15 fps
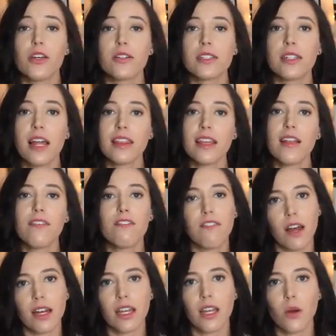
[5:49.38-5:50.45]
There's nothing
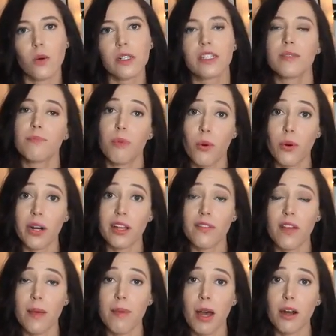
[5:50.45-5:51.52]
funny or
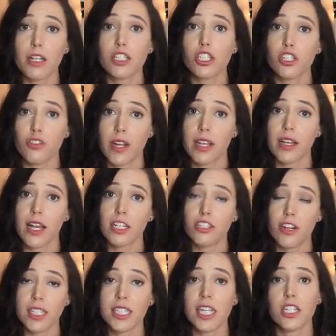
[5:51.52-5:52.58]
supportive about a straight guy
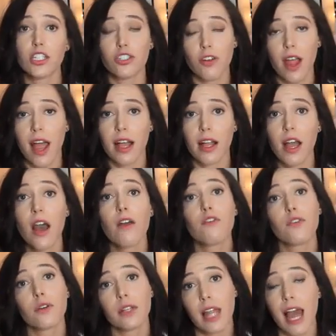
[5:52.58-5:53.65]
dressed in drag
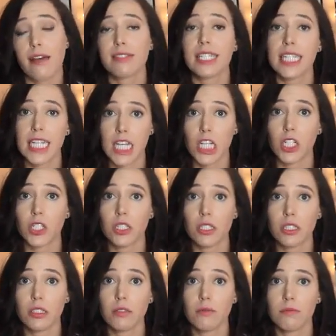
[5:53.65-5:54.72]
for laughs and giggles.